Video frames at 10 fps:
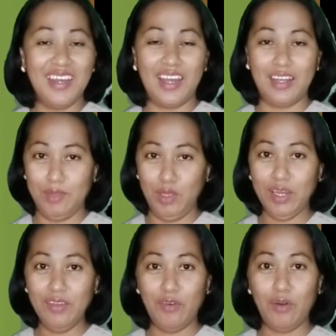and I'm
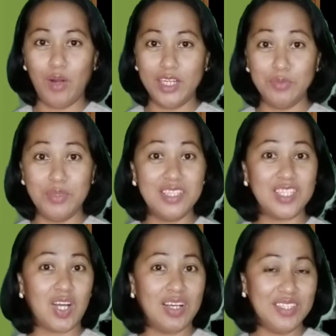looking forward to be
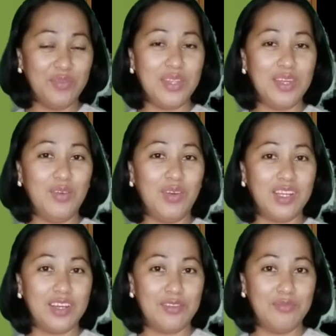discussing with you
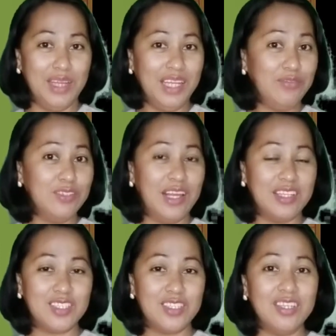another meaningful
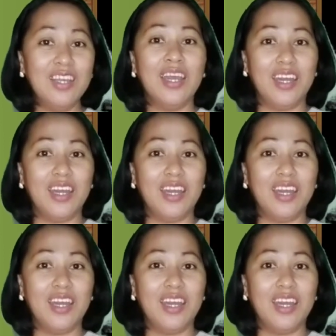lesson